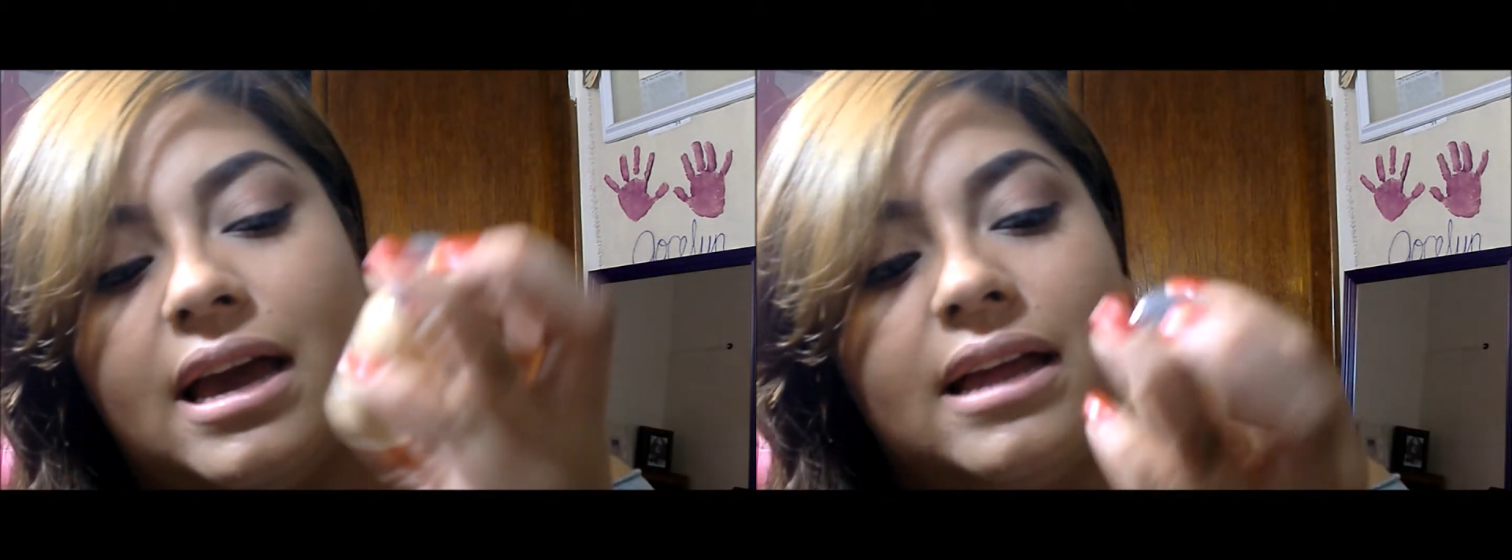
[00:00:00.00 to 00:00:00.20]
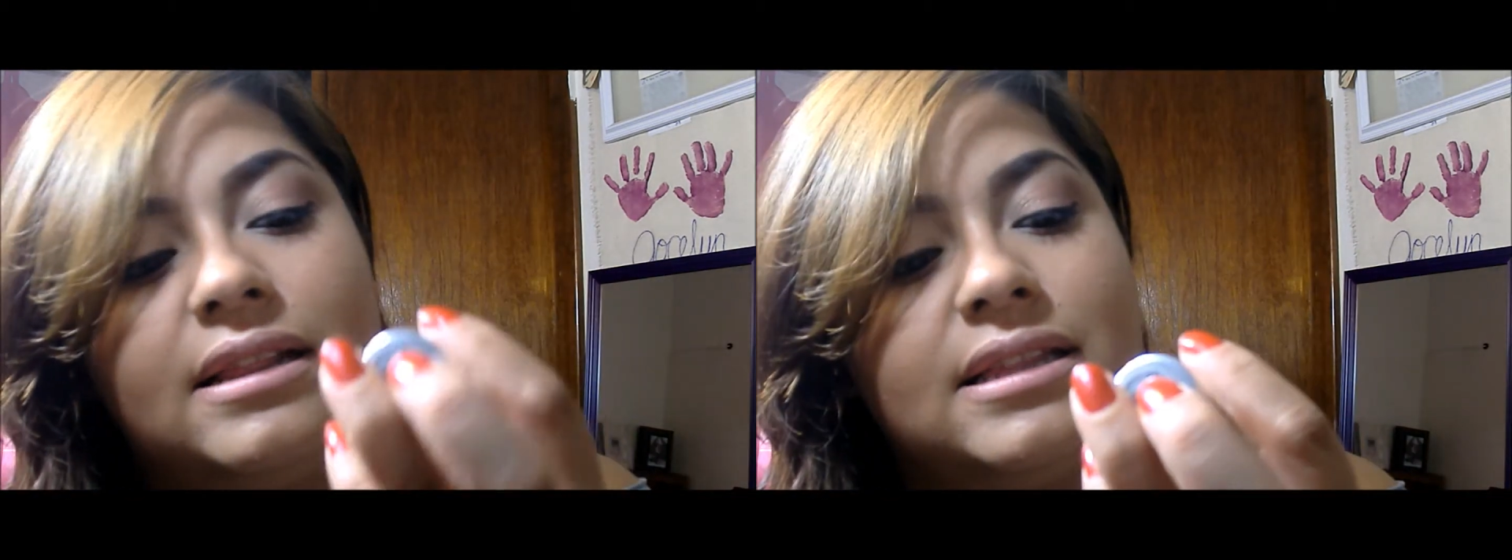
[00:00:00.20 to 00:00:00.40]

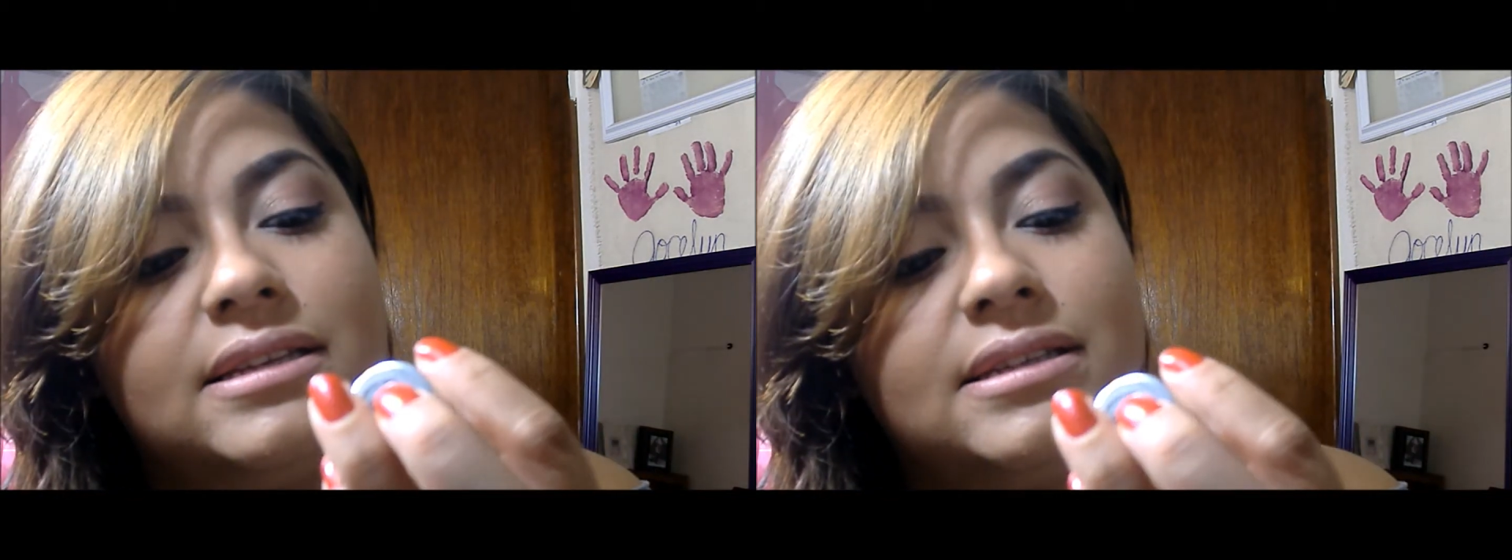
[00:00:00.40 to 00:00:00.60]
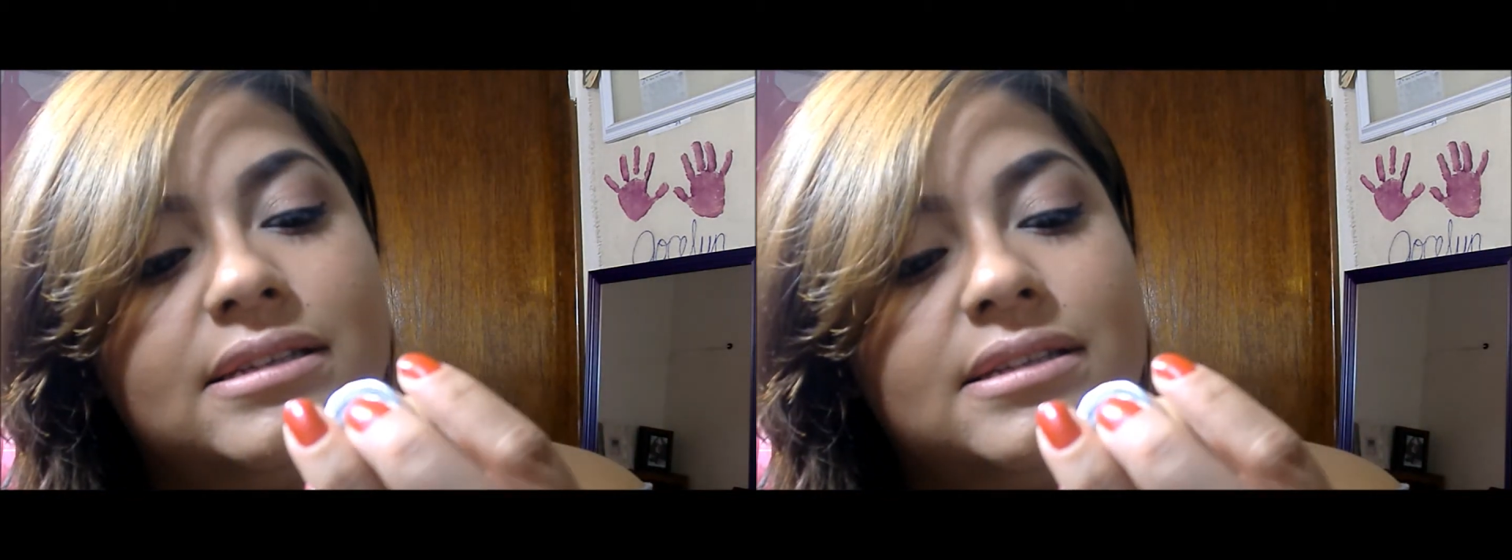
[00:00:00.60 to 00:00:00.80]
and
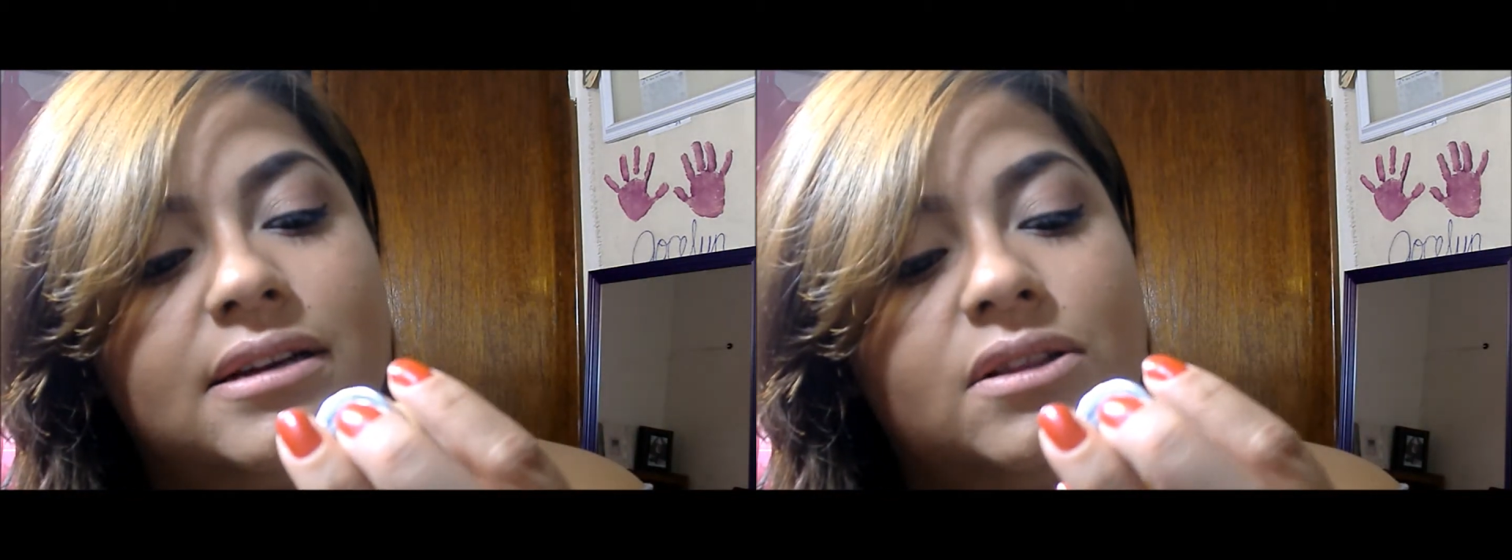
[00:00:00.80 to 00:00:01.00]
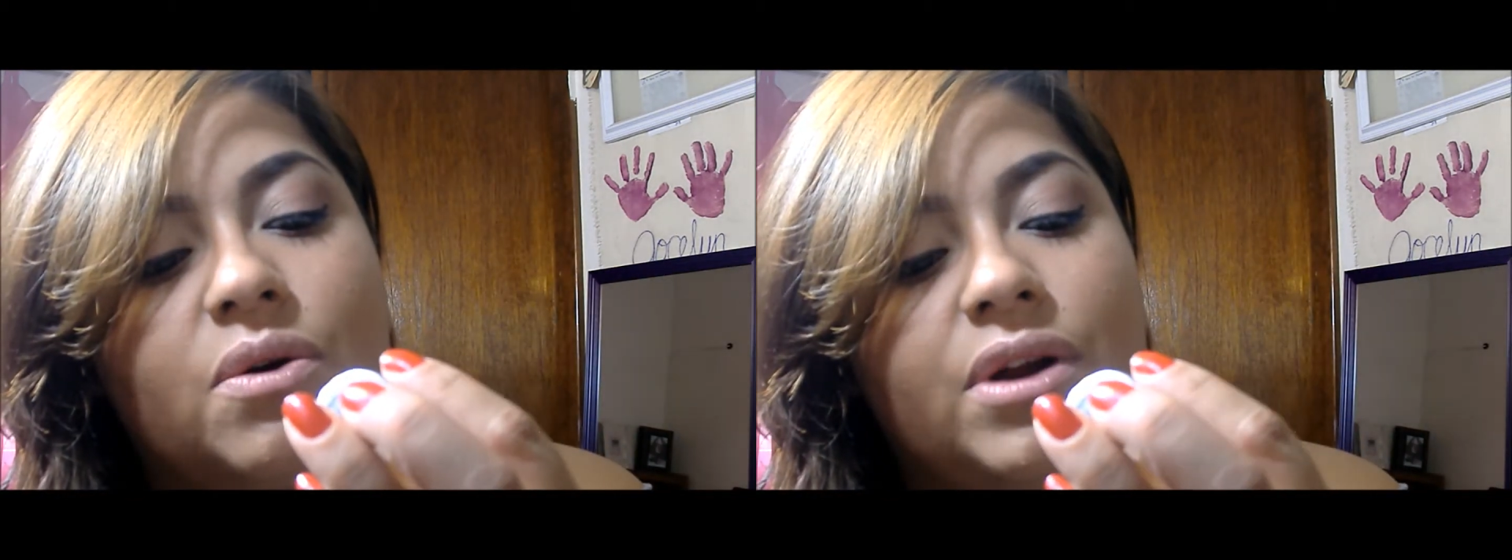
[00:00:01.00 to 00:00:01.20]
this is
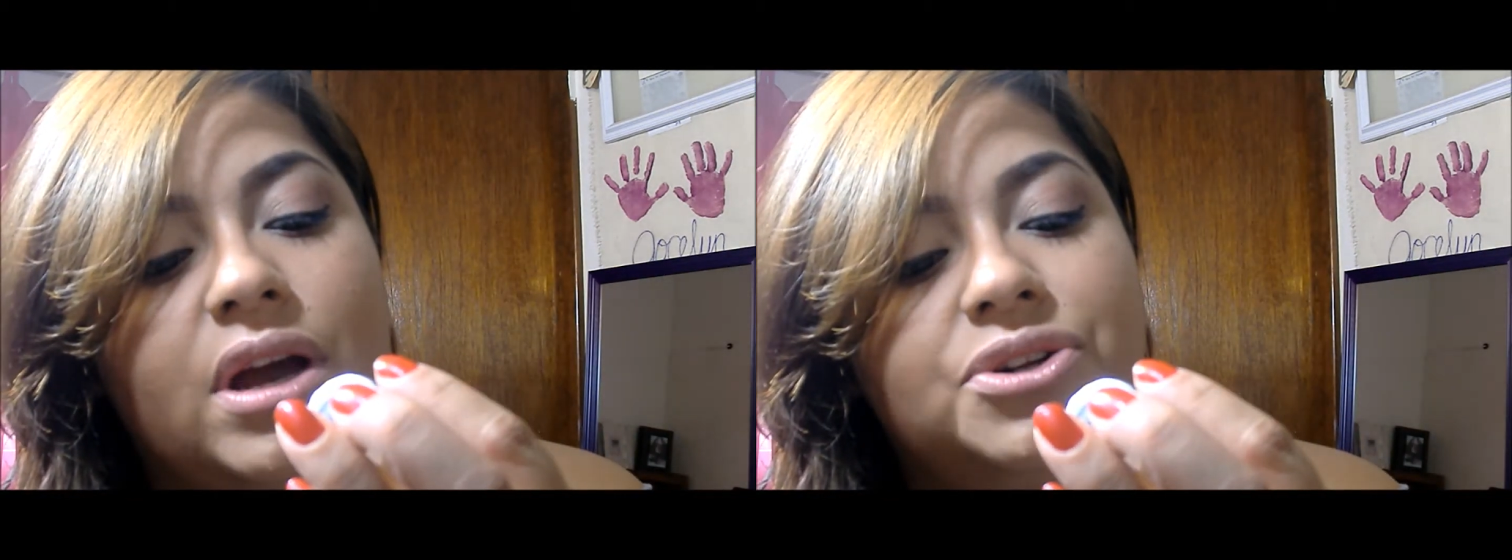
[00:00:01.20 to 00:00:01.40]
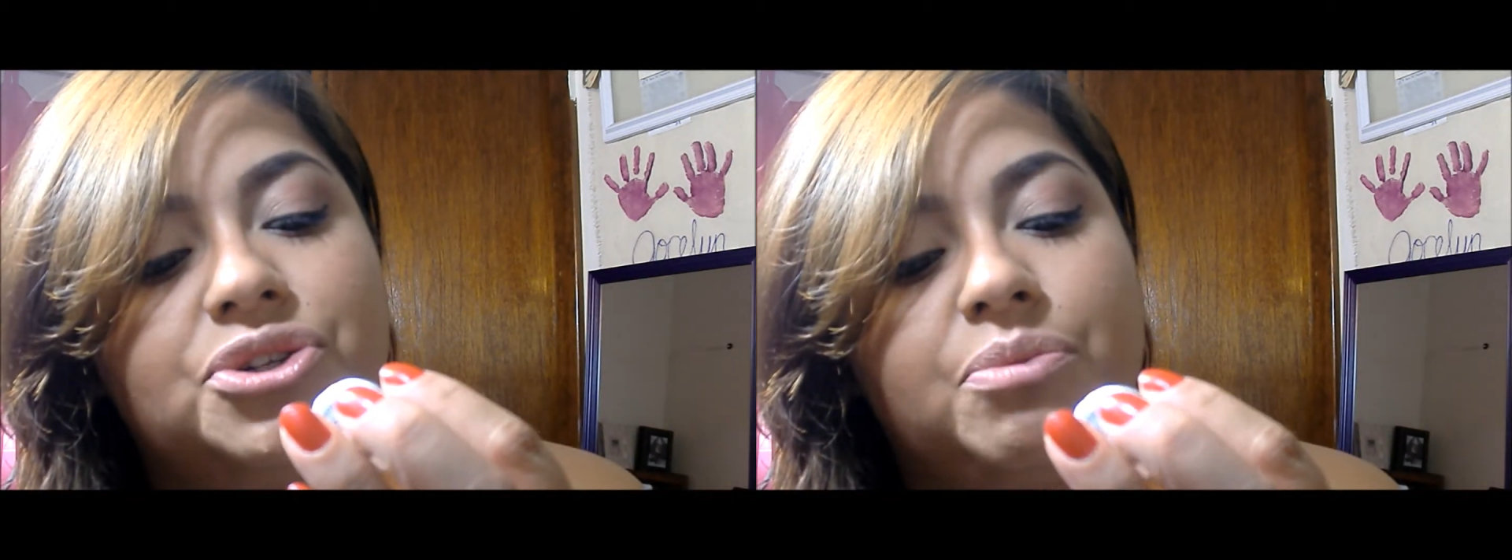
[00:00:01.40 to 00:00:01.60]
the
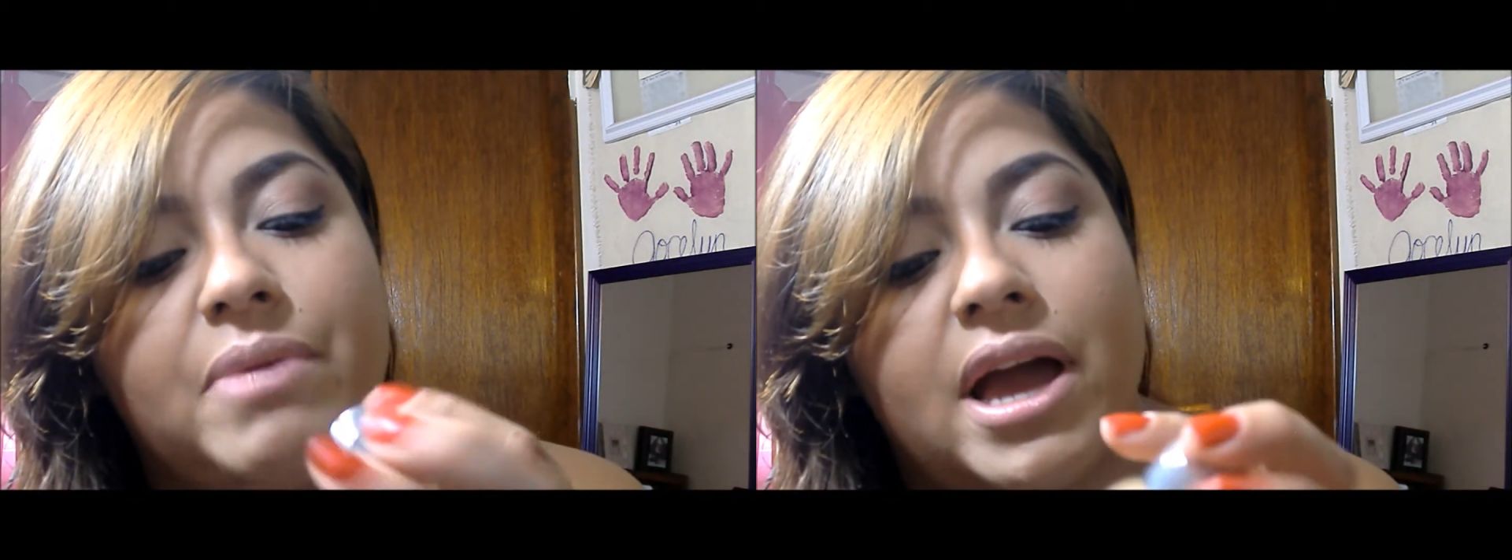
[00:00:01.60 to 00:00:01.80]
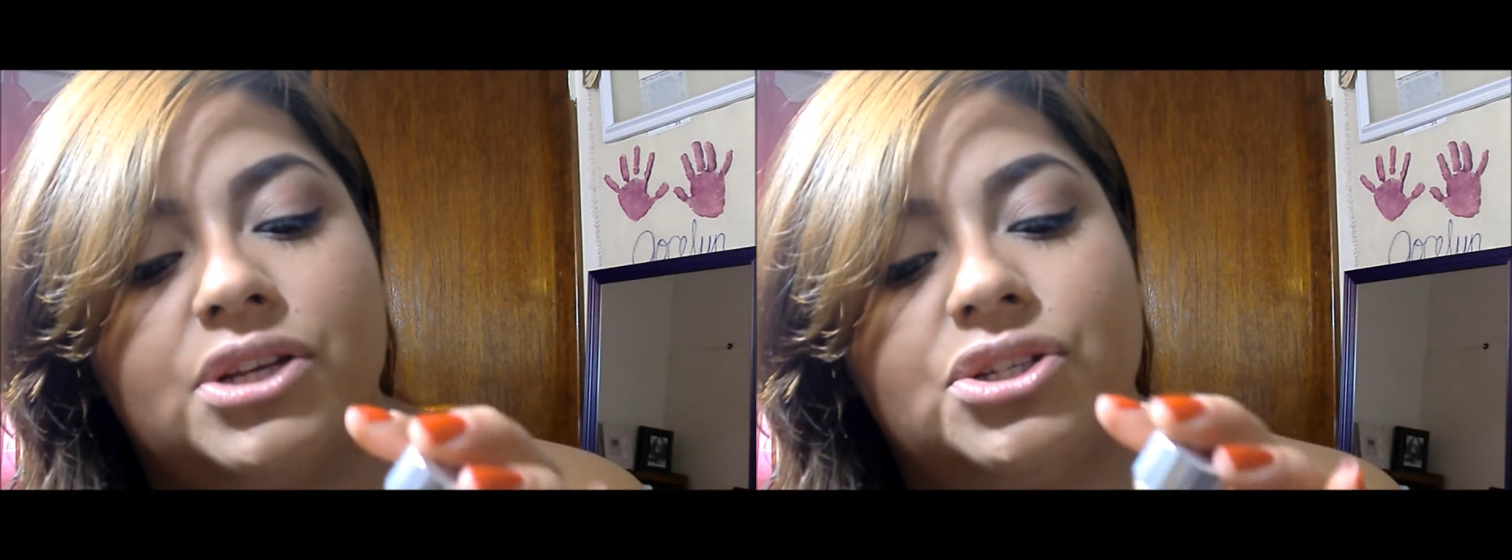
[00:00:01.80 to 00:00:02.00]
L'Oreal True
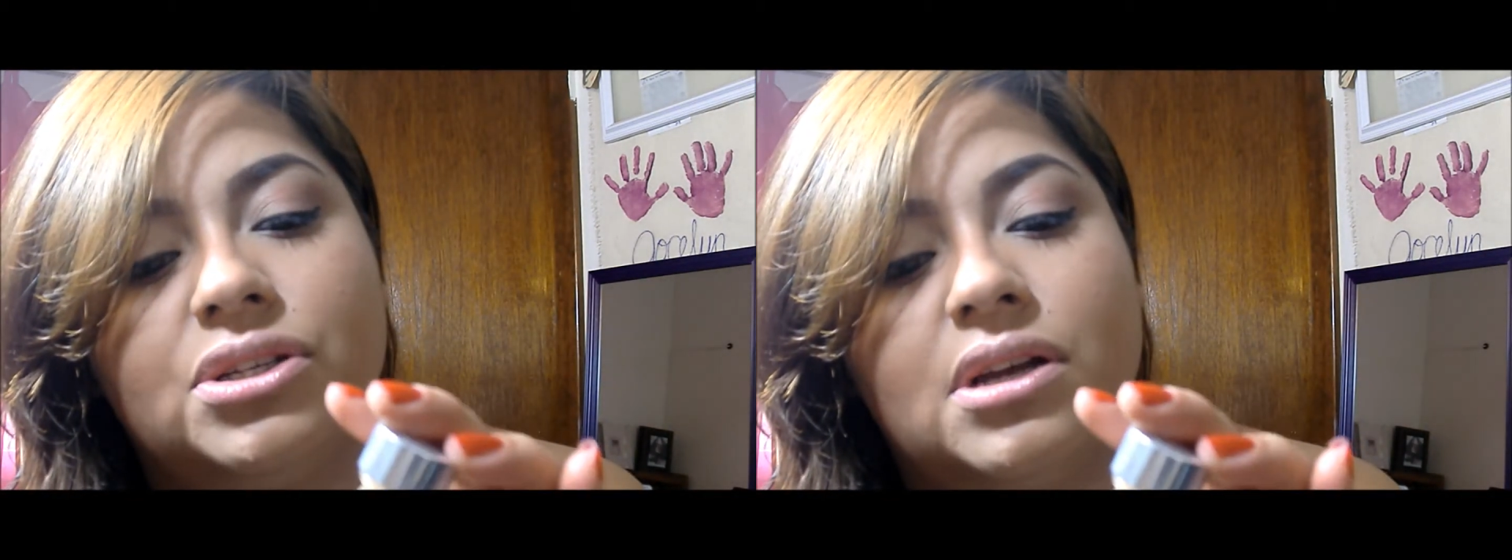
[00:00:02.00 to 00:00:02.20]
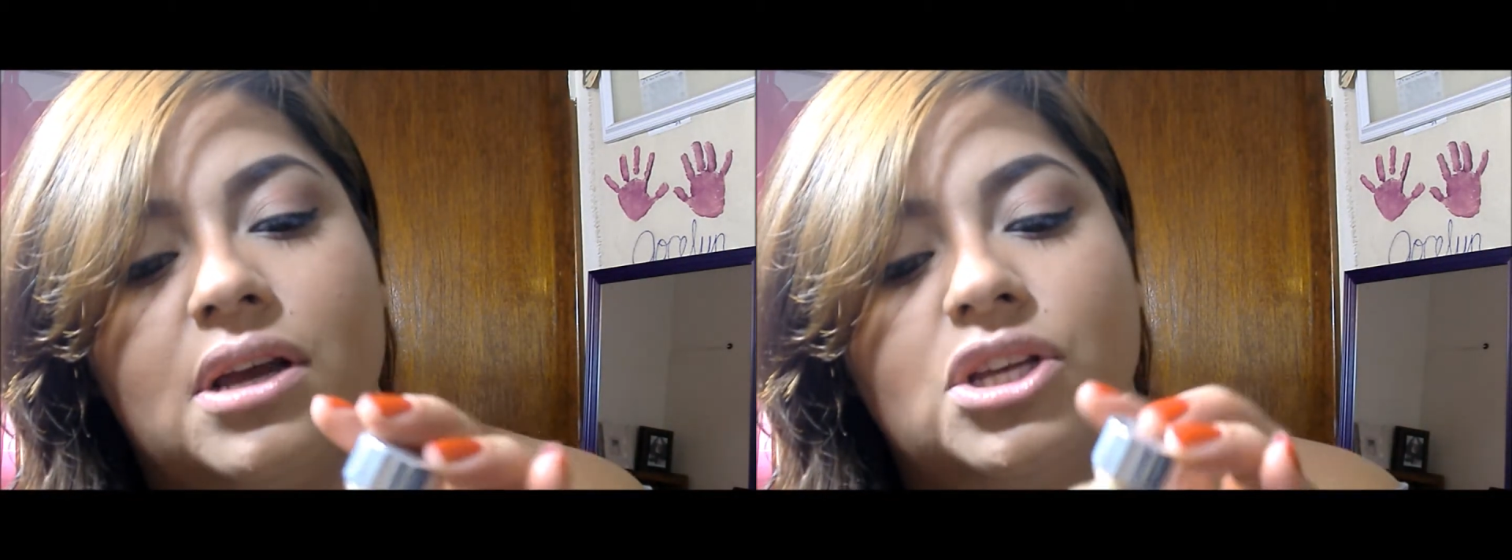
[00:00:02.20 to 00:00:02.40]
Match